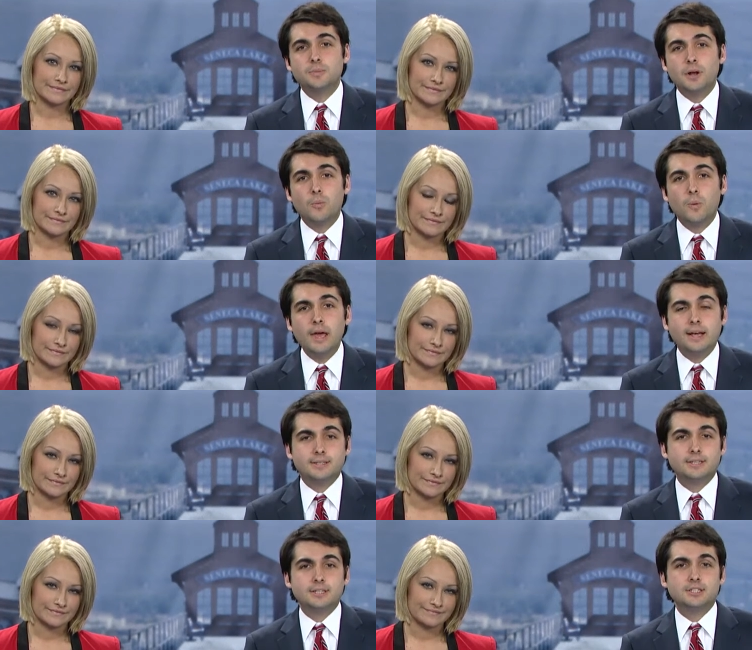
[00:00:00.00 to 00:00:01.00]
Speaker 1: been a
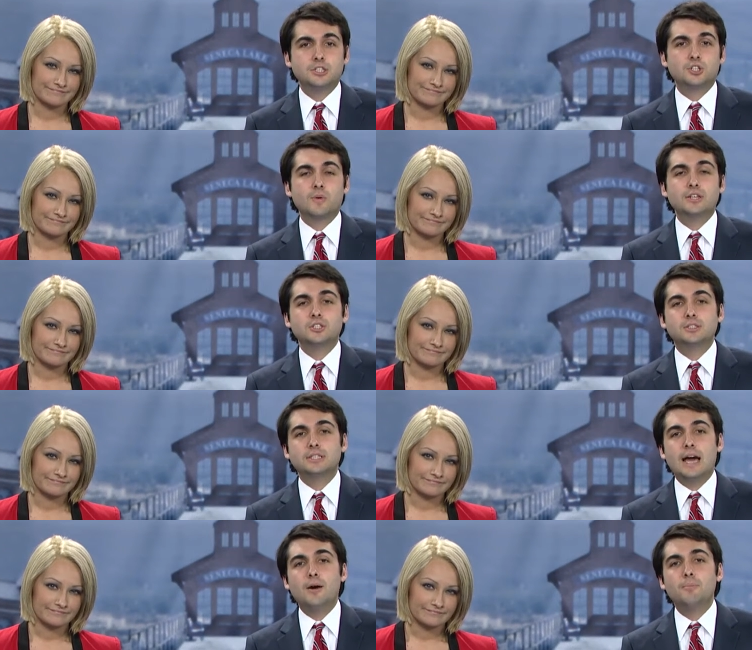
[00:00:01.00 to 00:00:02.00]
week since the torrential
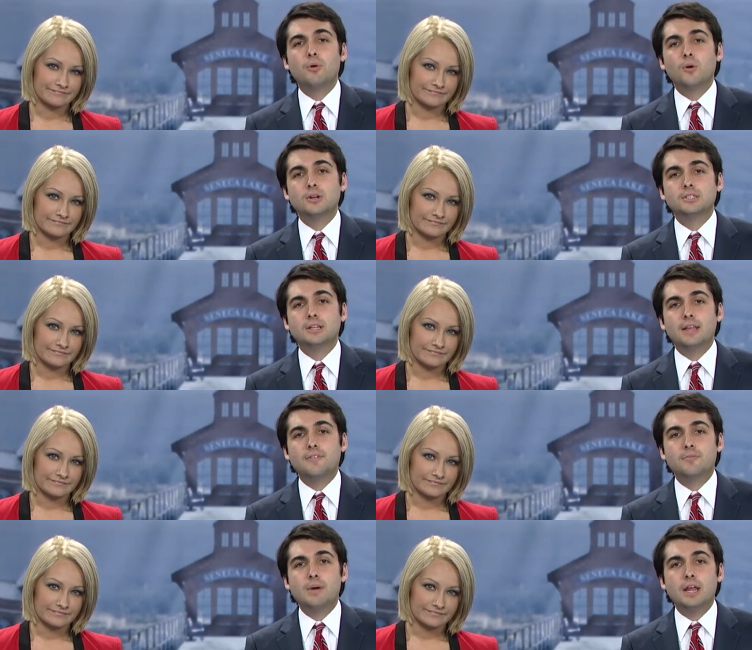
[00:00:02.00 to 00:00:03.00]
downpours that
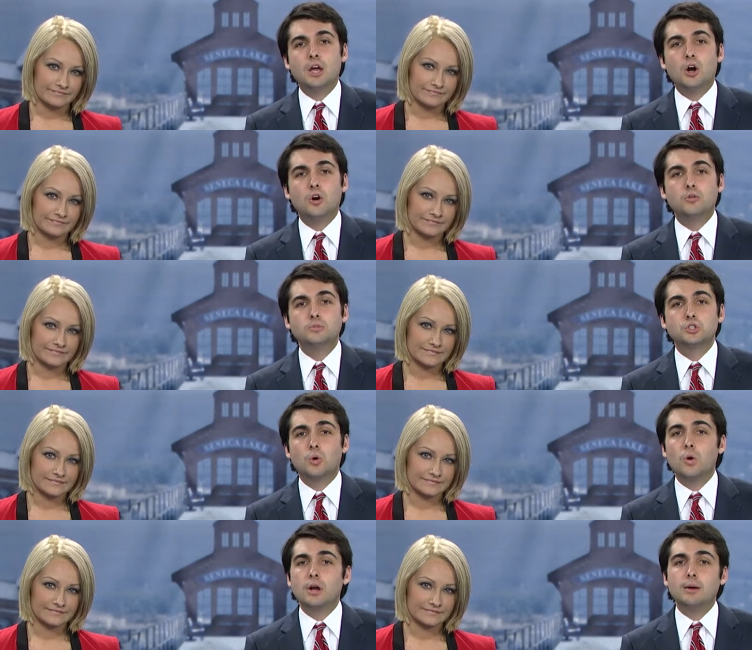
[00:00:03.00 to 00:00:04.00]
left many homes
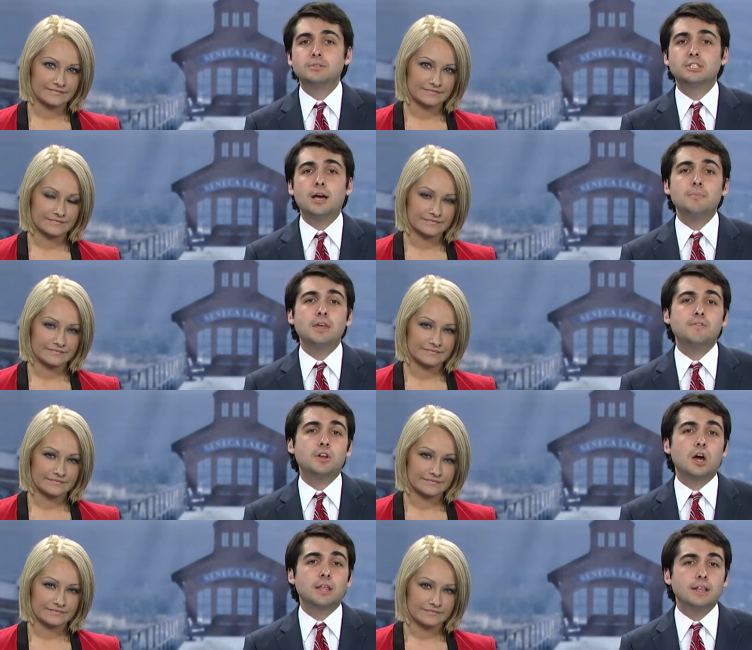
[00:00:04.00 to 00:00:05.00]
torn up, some
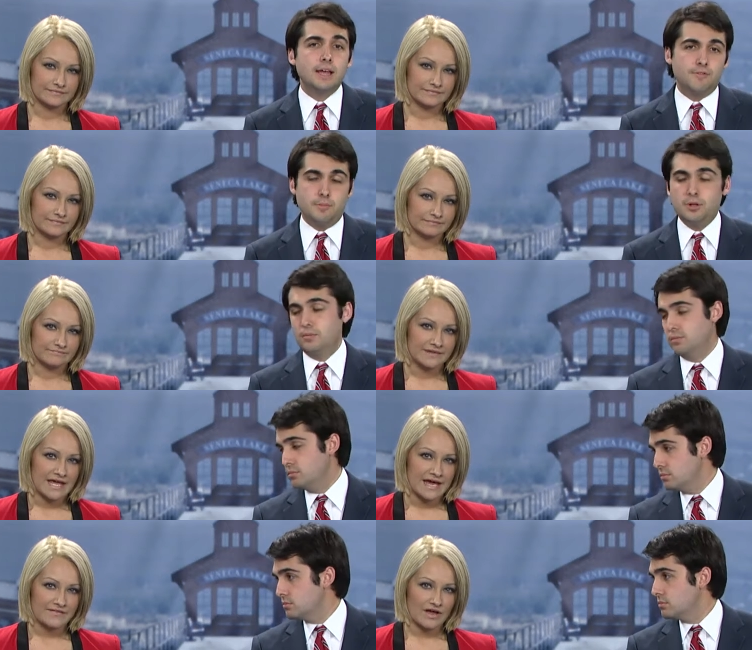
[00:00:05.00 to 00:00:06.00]
even unlivable.
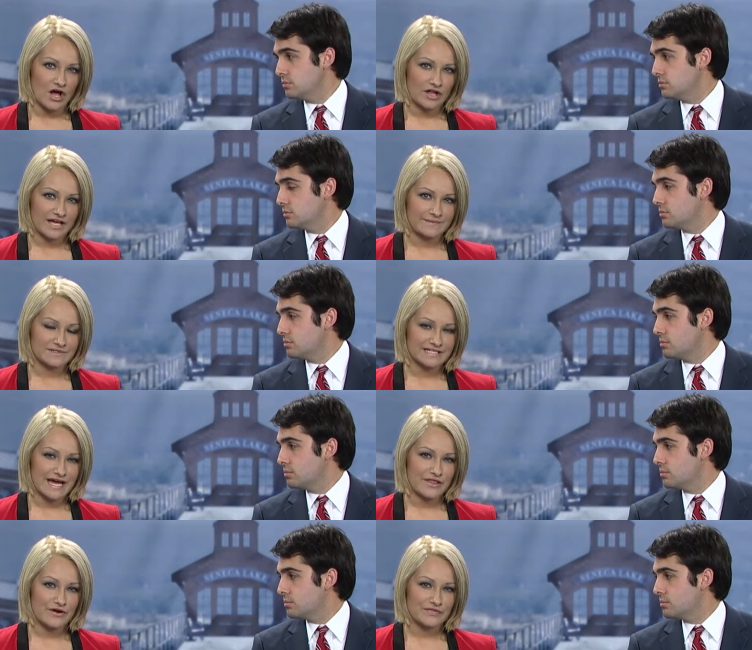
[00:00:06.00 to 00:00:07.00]
Speaker 2: They all came
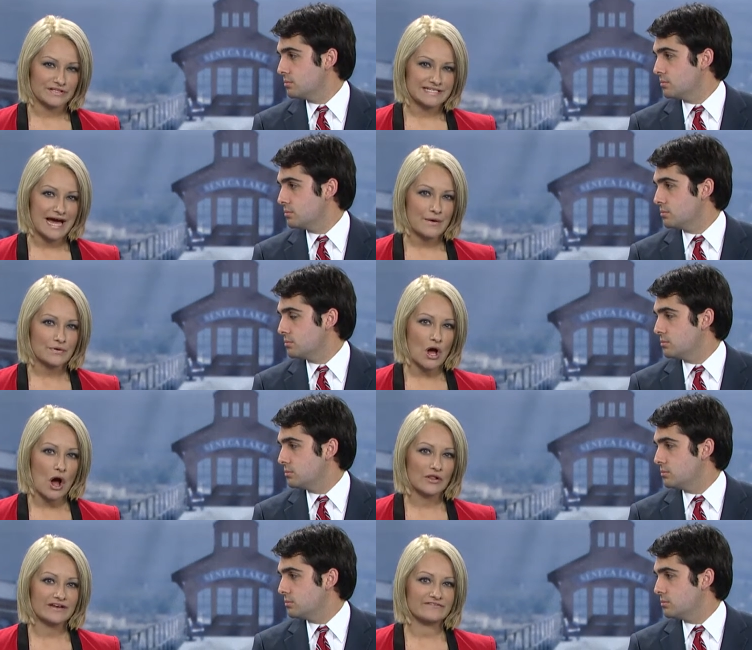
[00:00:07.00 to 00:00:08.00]
together at the town
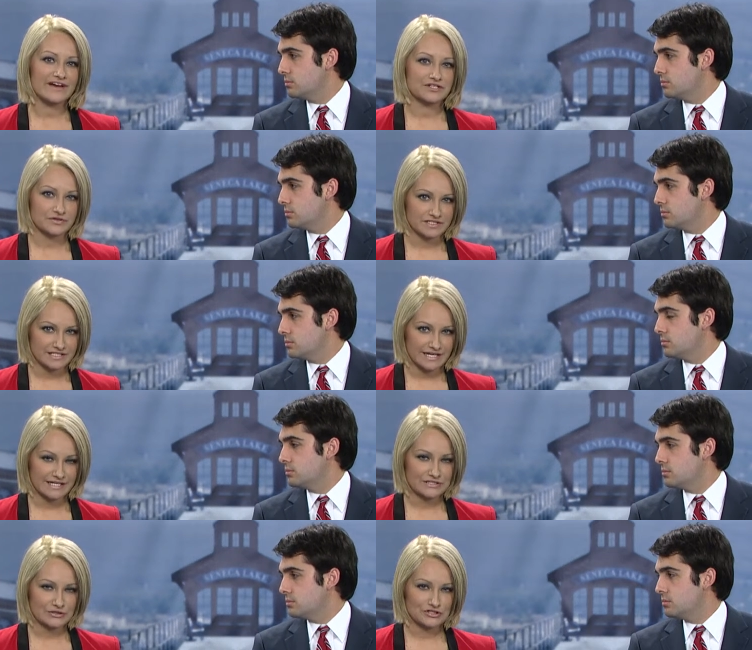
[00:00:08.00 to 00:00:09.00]
hall in Veterans
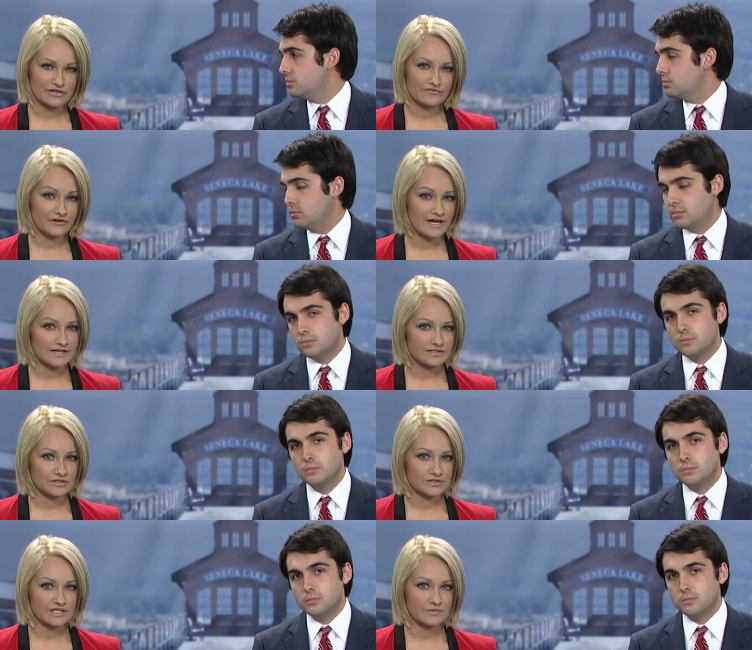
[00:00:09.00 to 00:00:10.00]
Night searching for
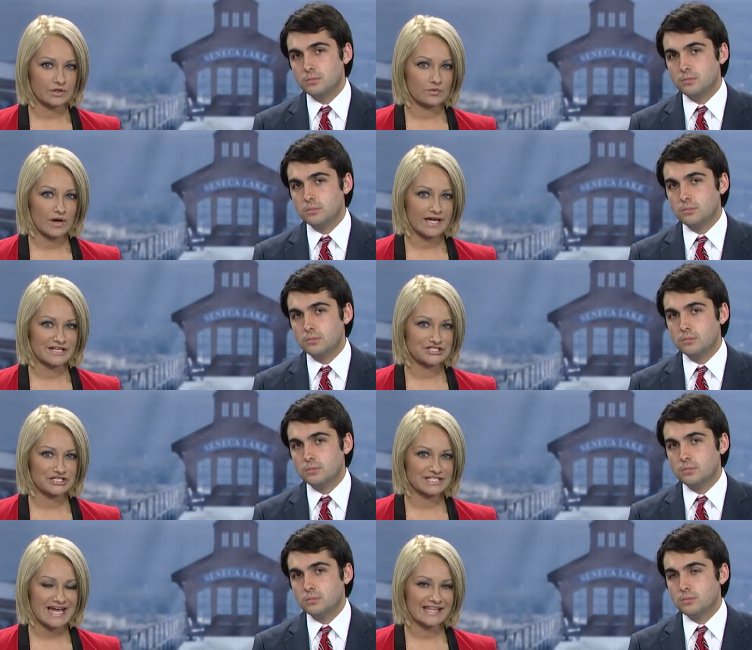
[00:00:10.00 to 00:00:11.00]
answers.
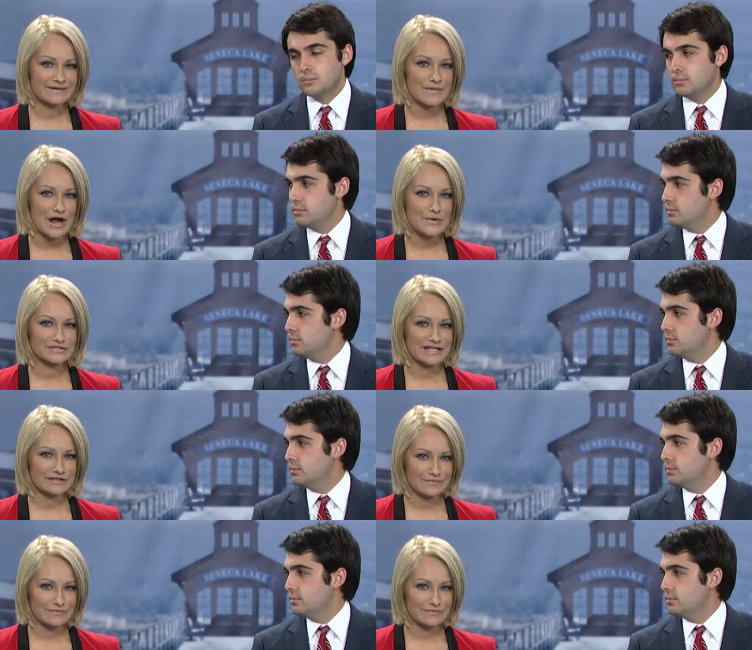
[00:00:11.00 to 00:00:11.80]
WENY-HD's Kellie Meyer was at the